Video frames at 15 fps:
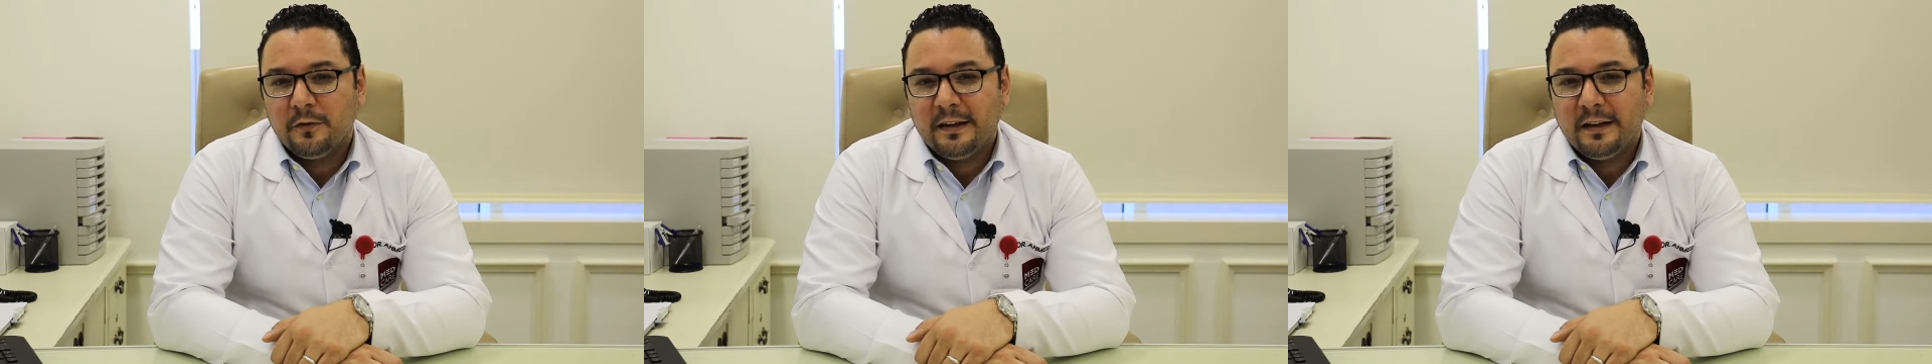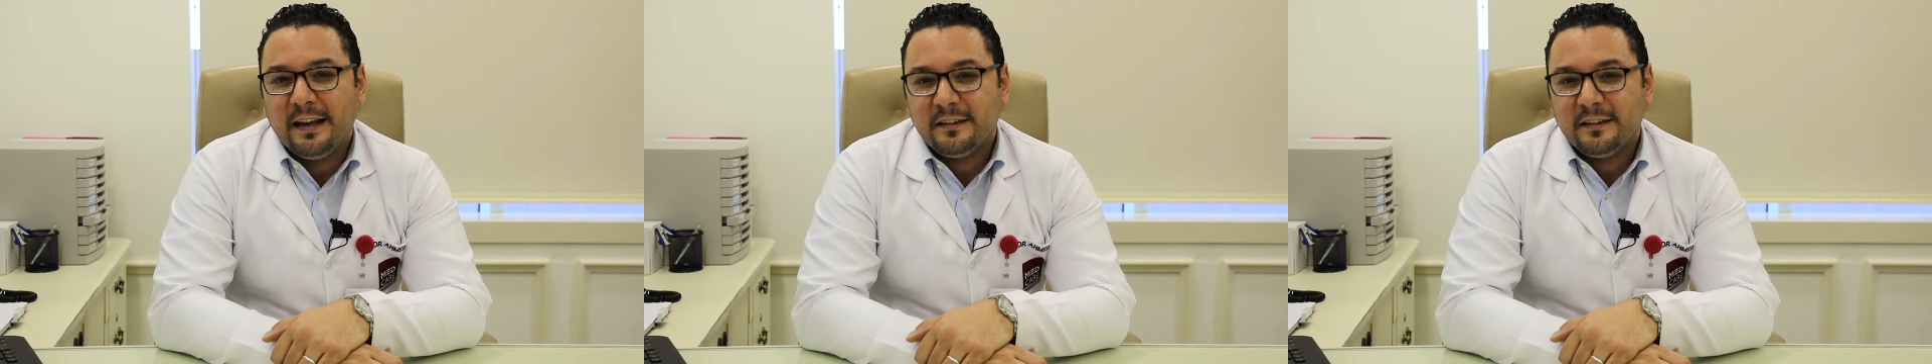
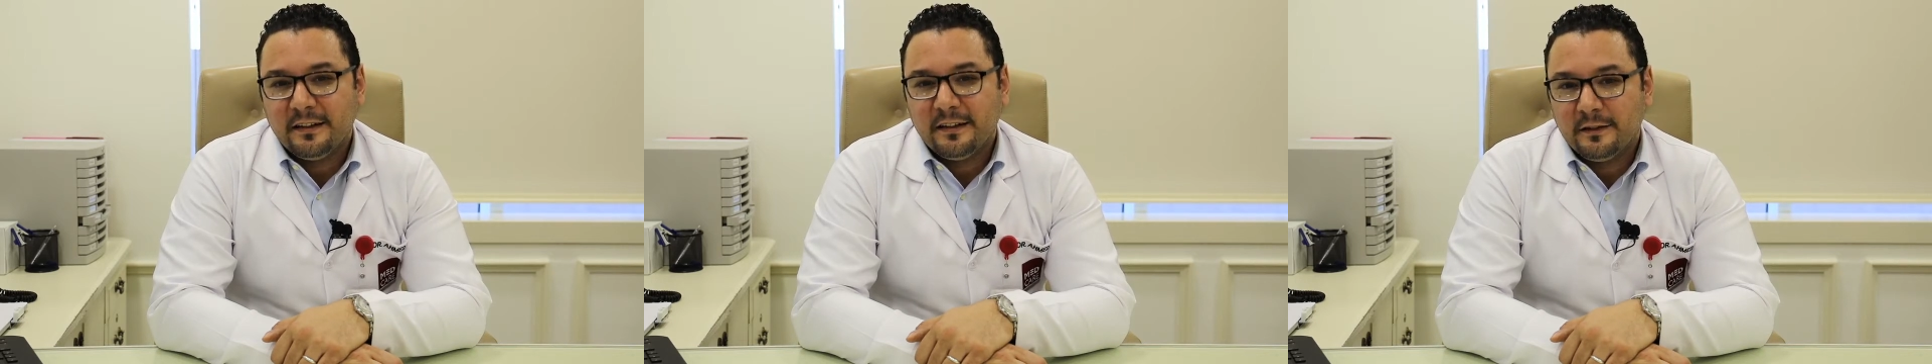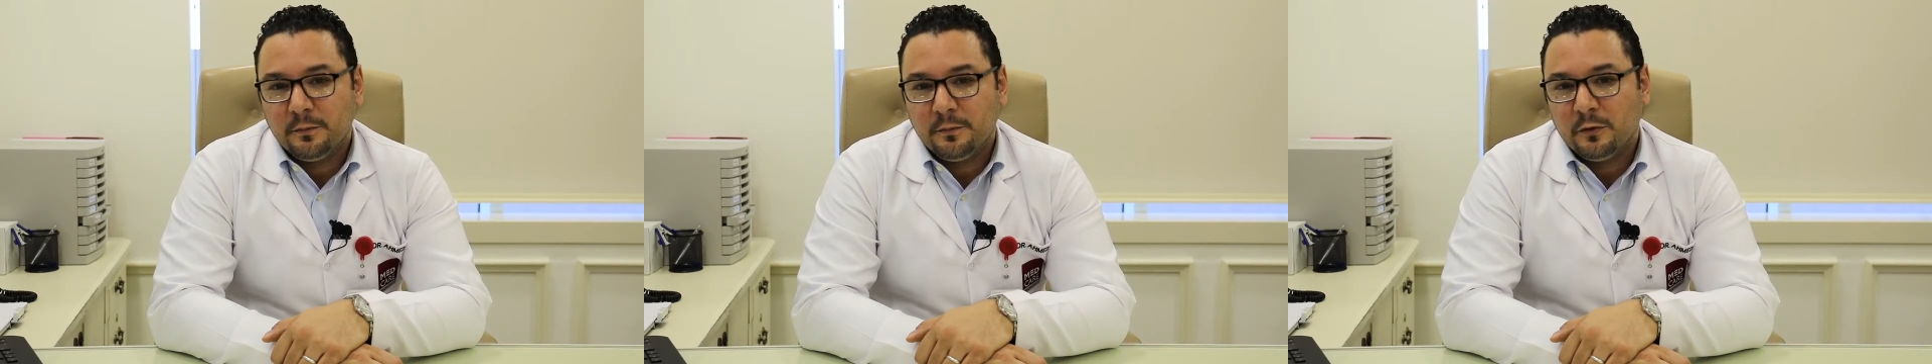classic
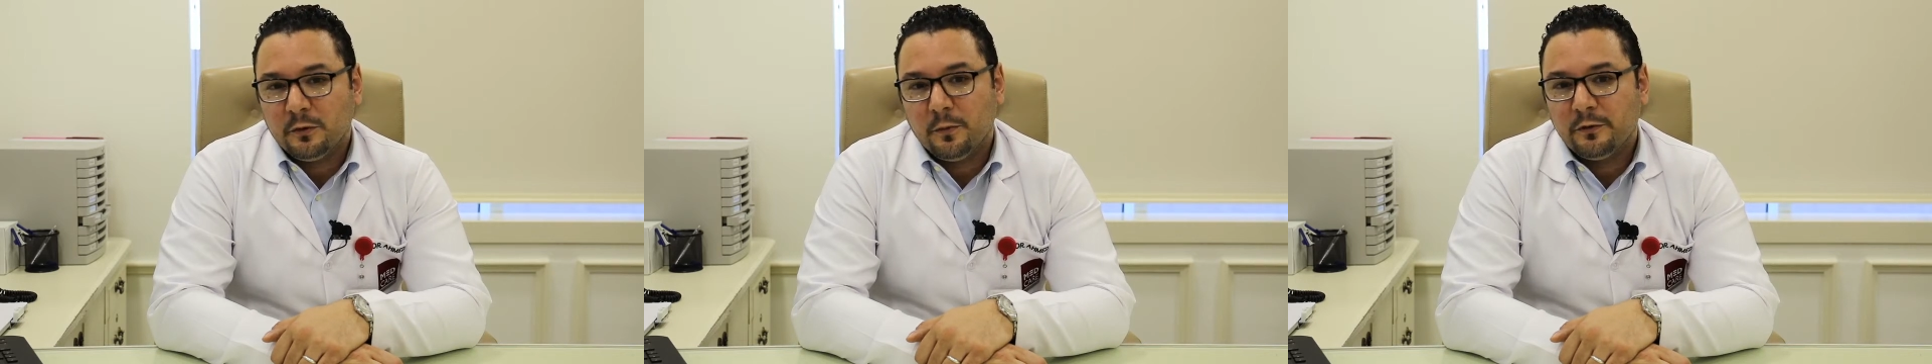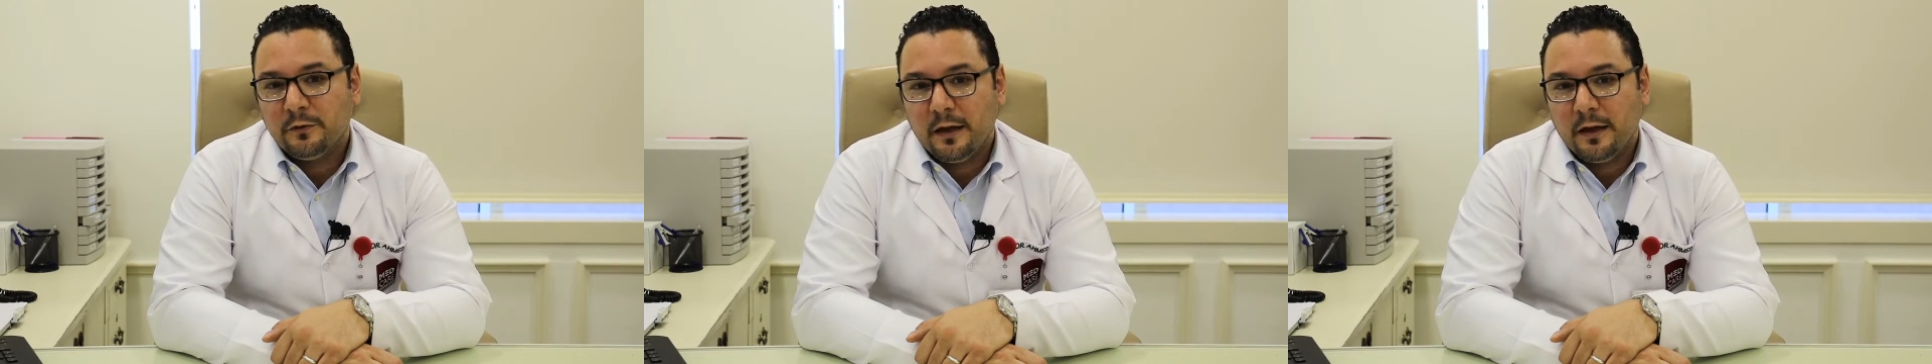symptom
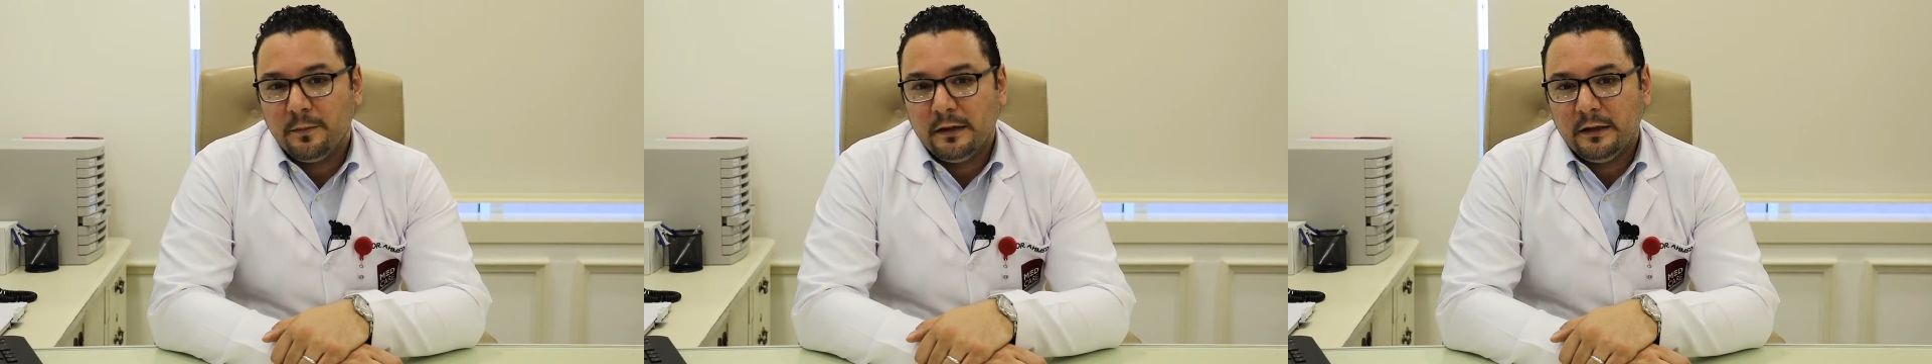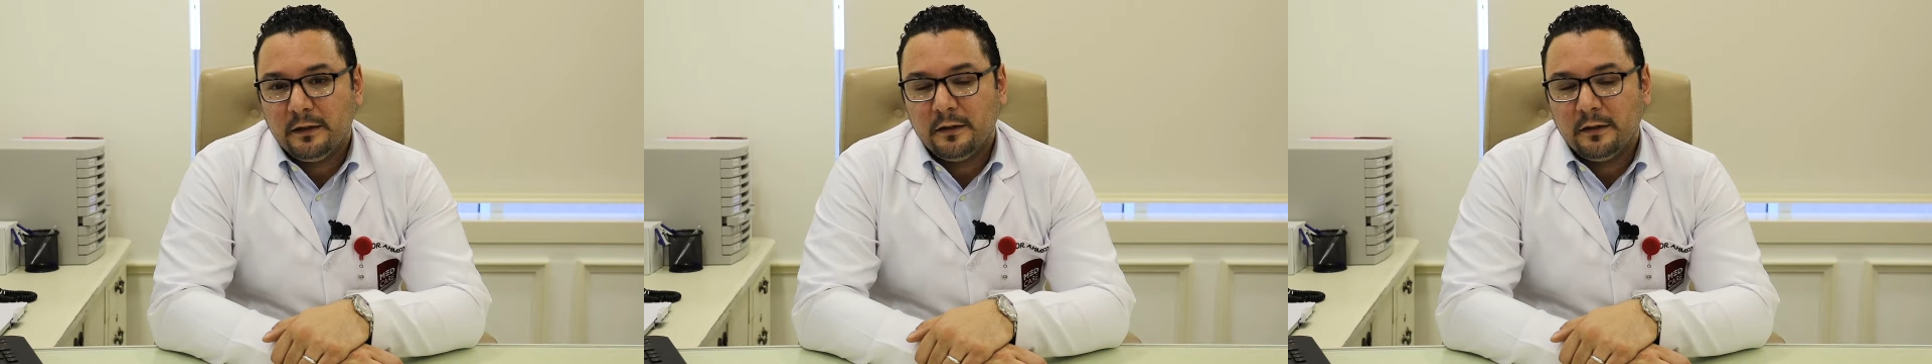of
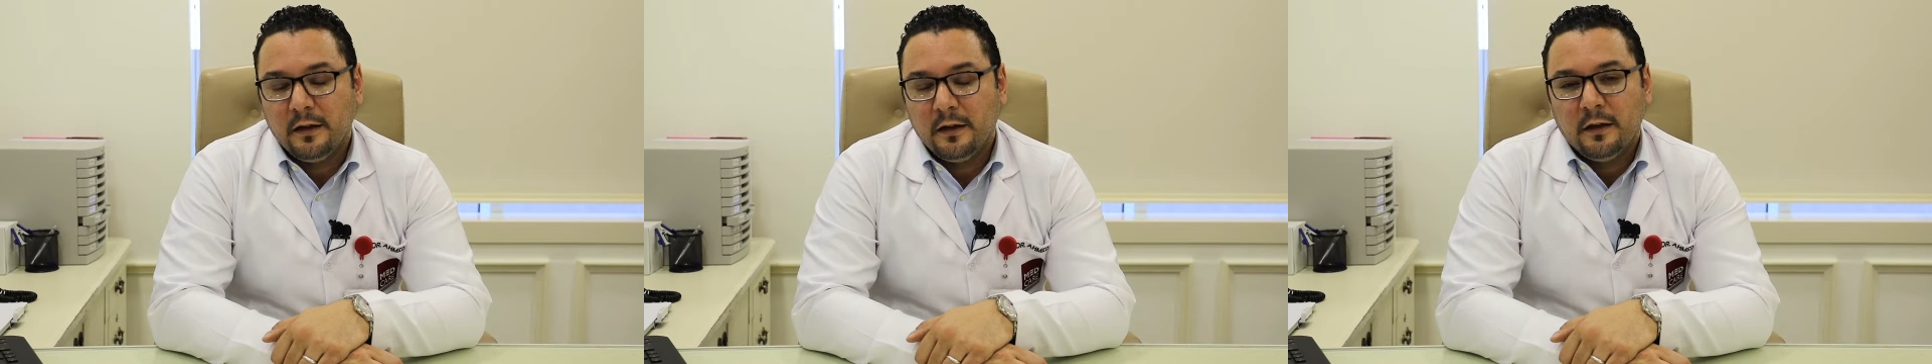diabetes,